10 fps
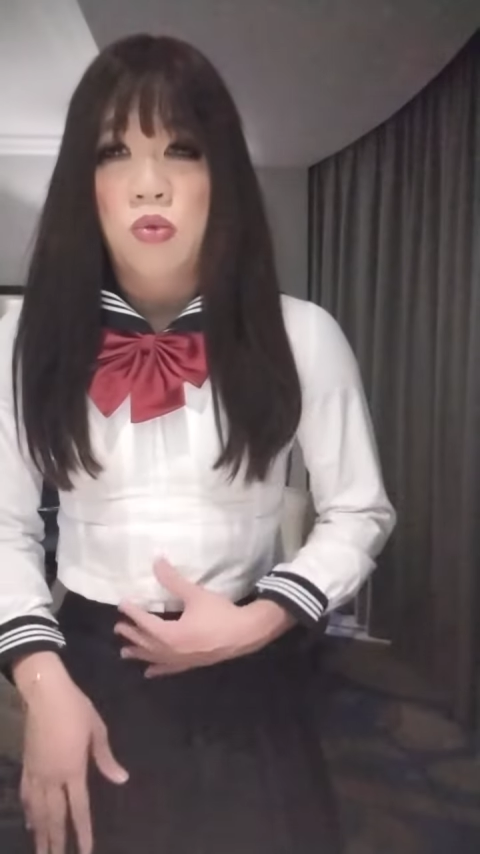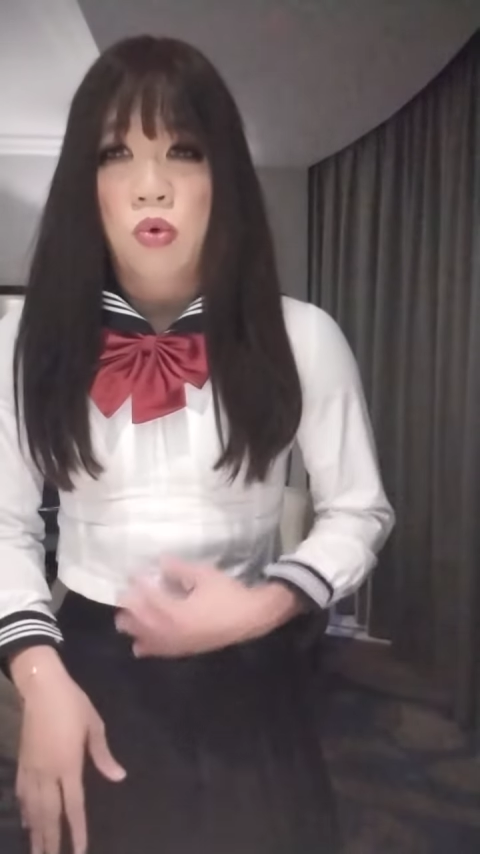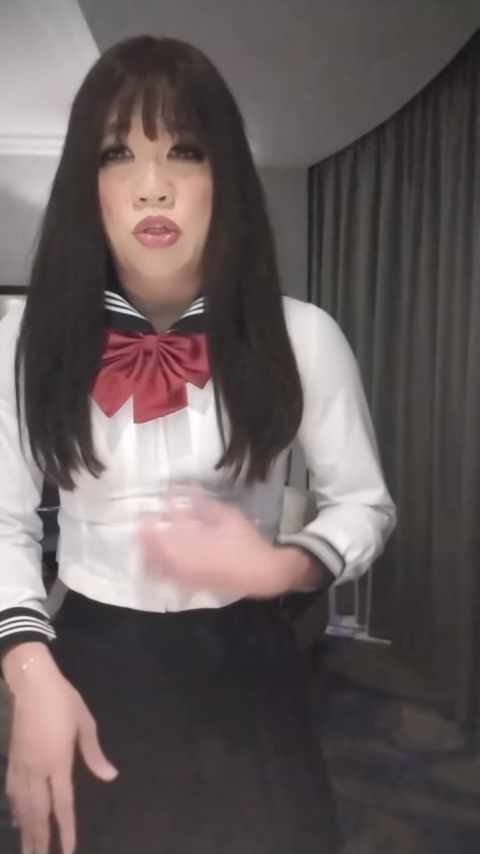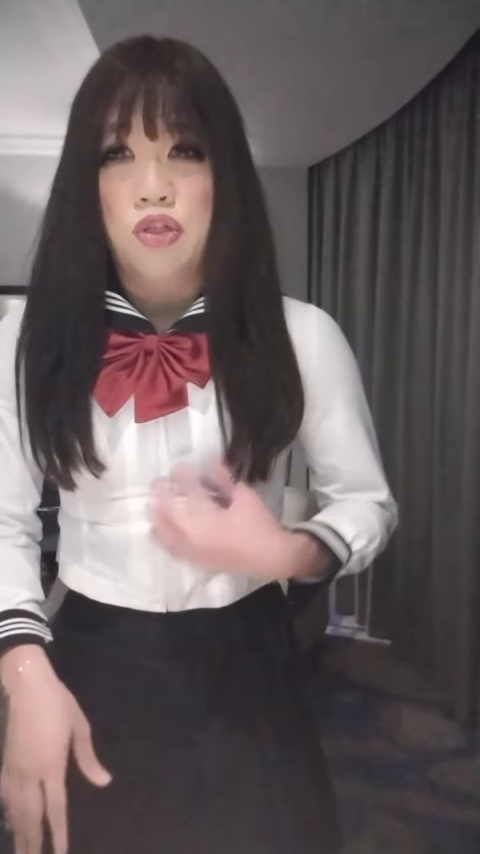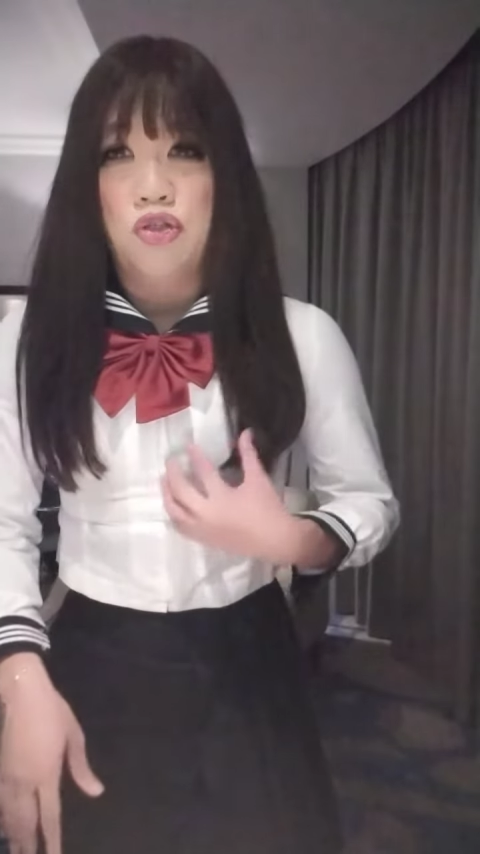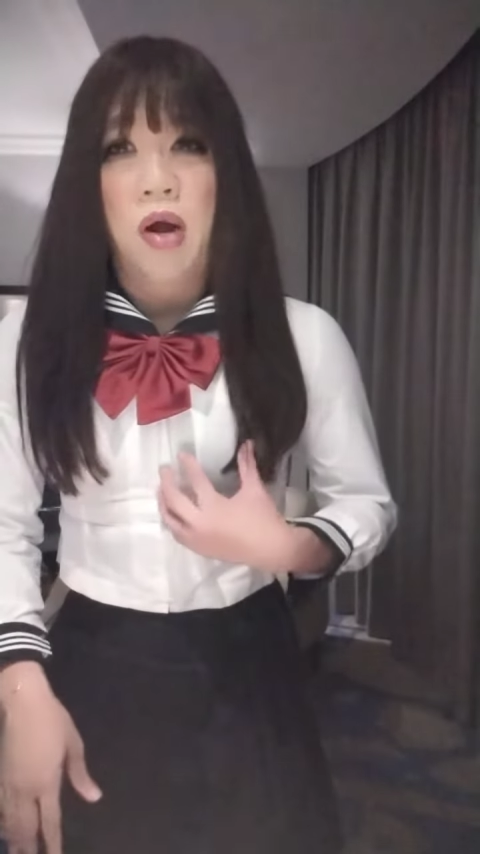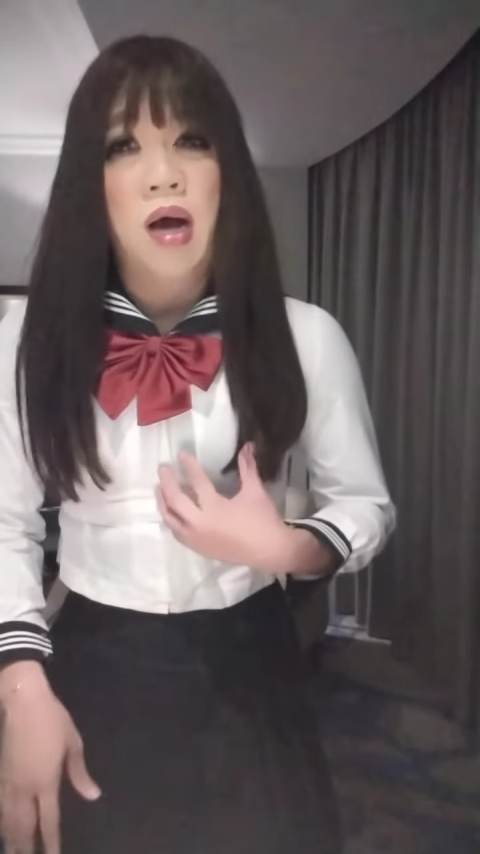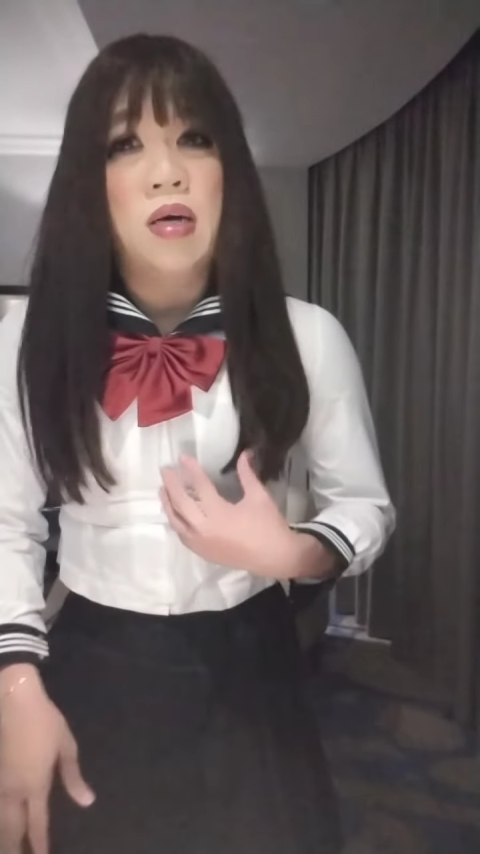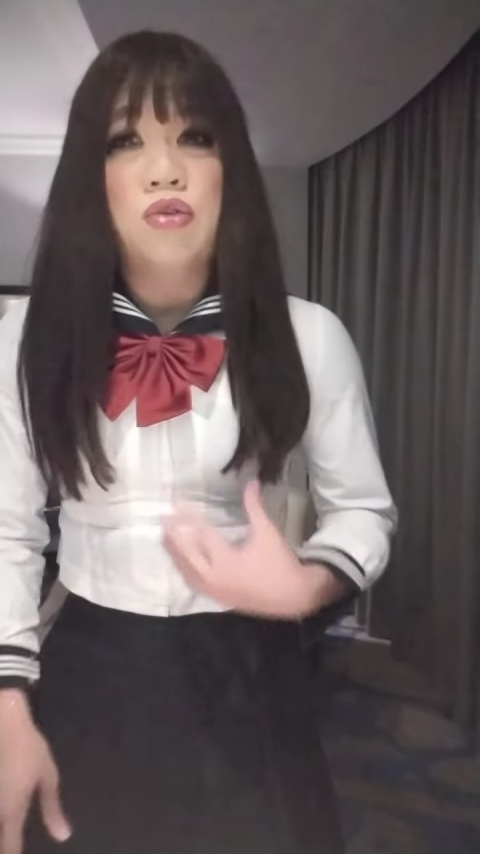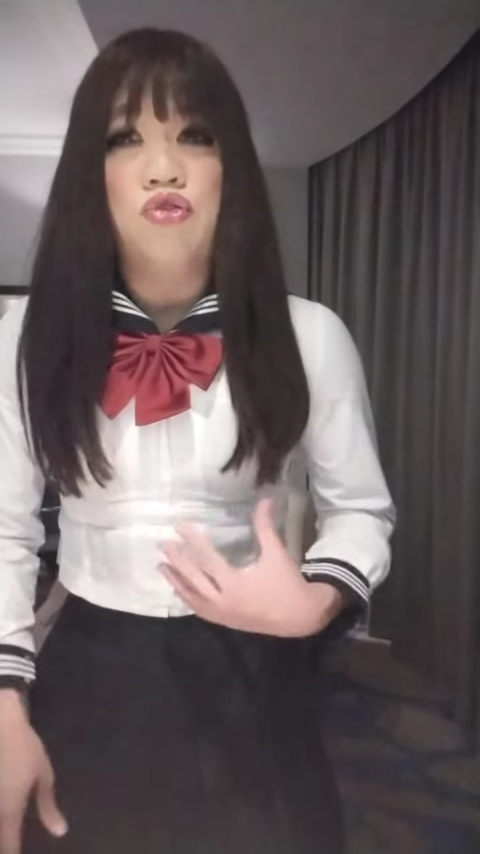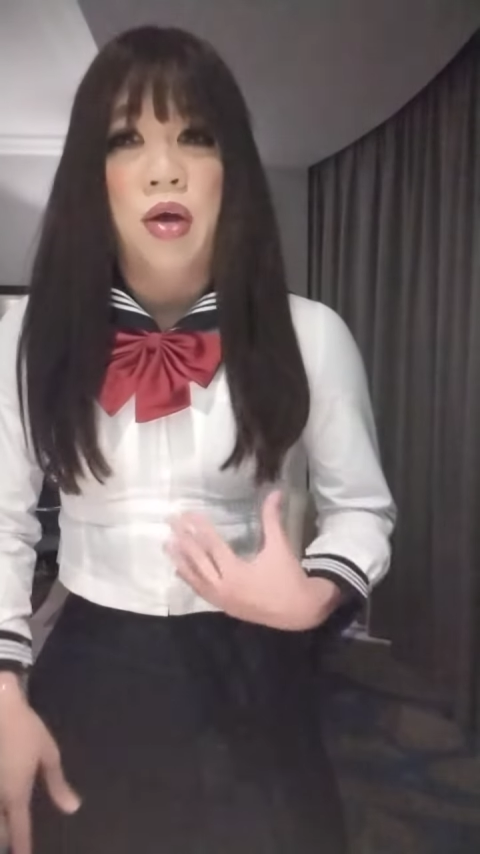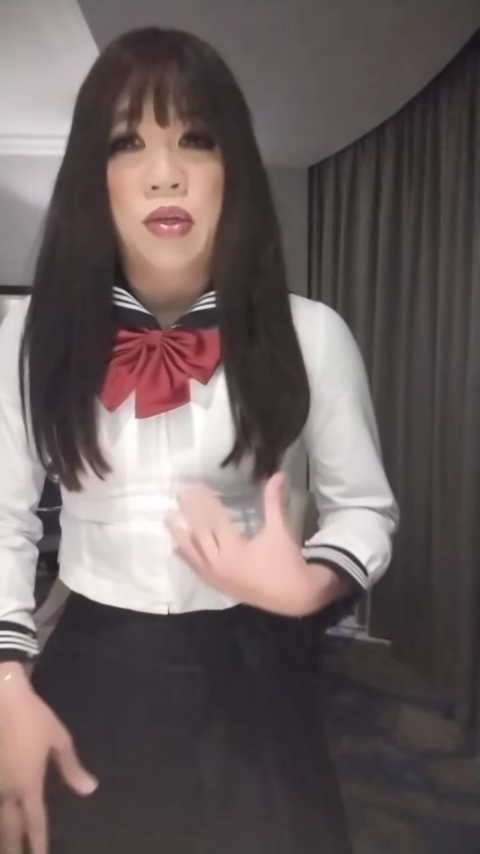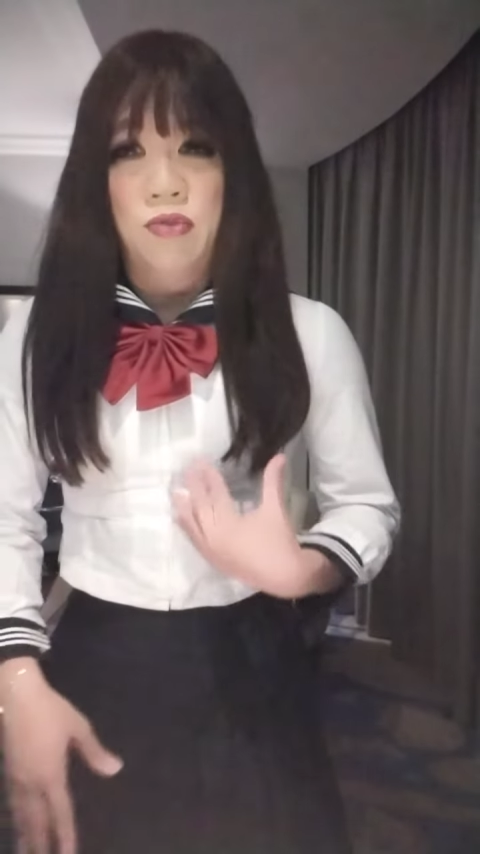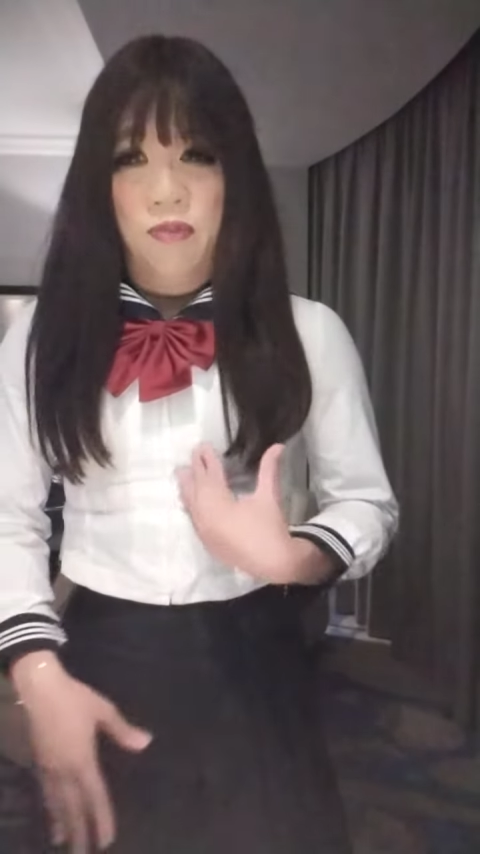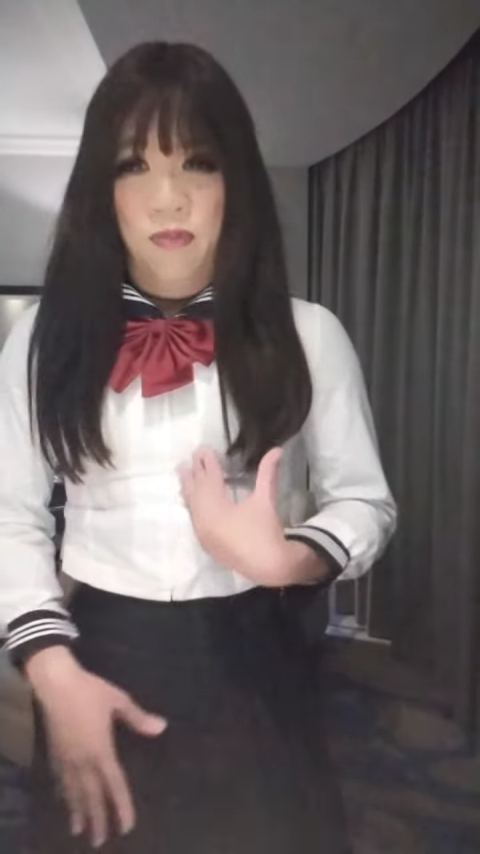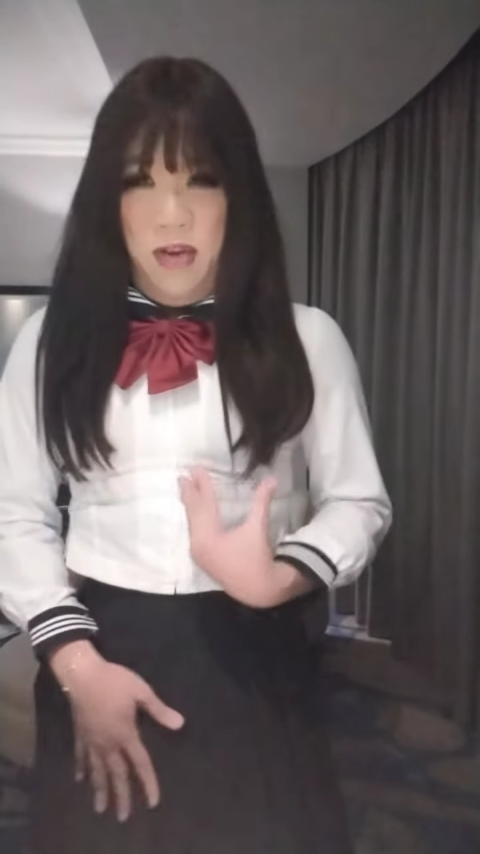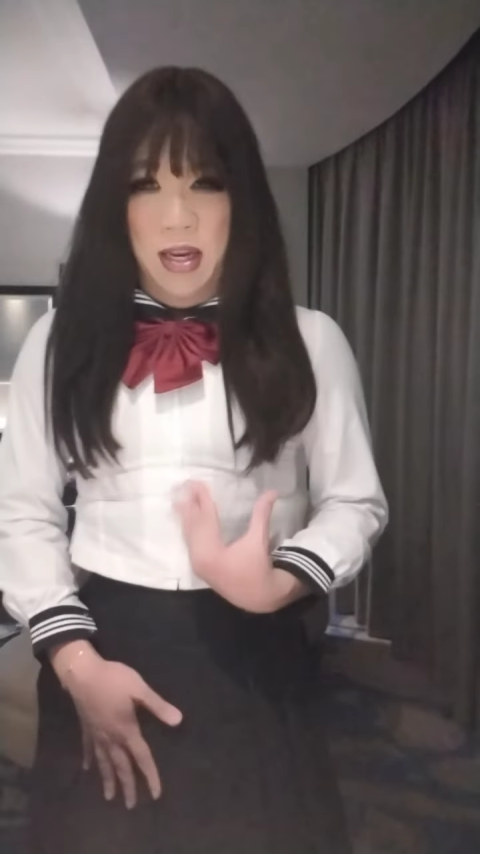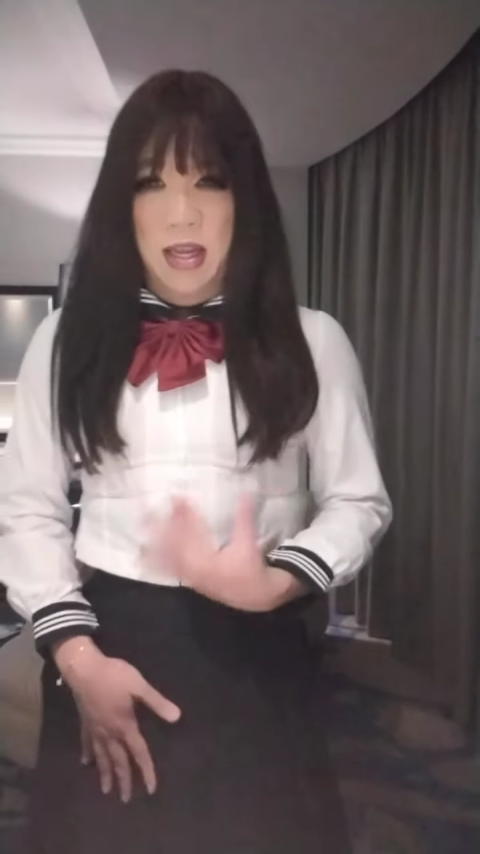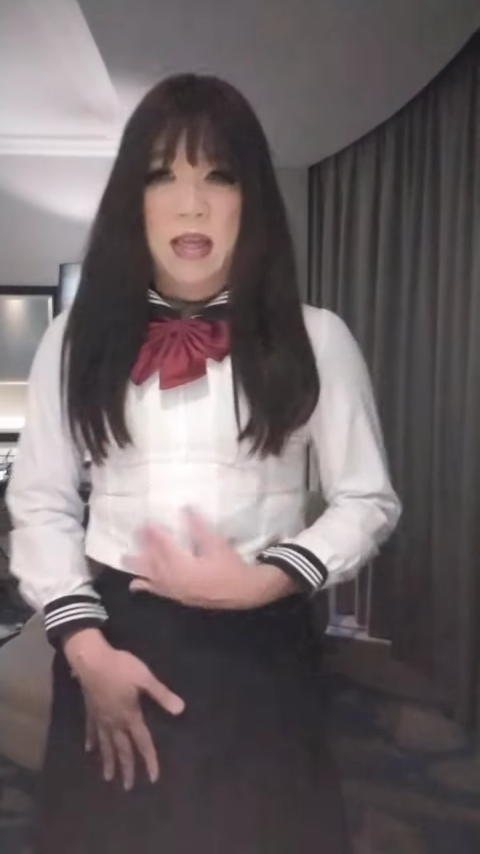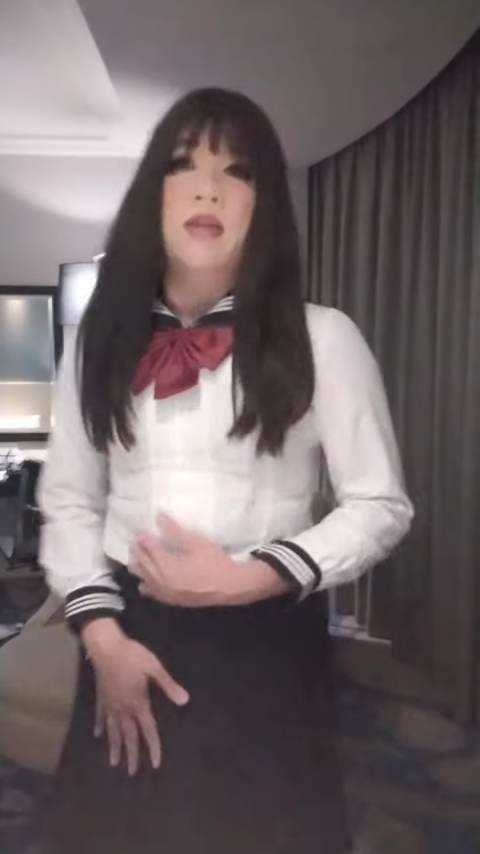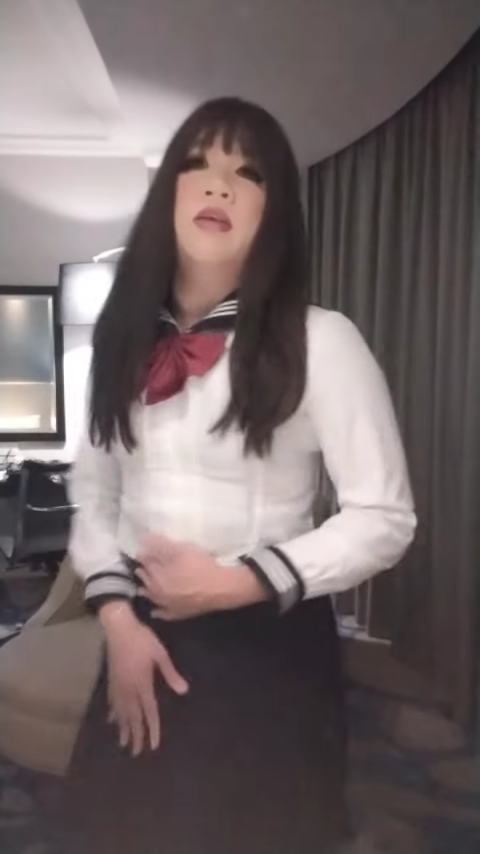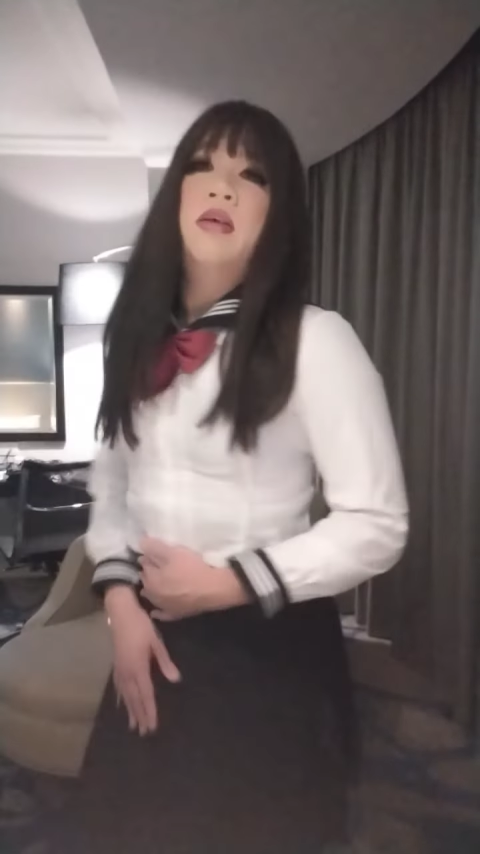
it was a struggle trying to fit in.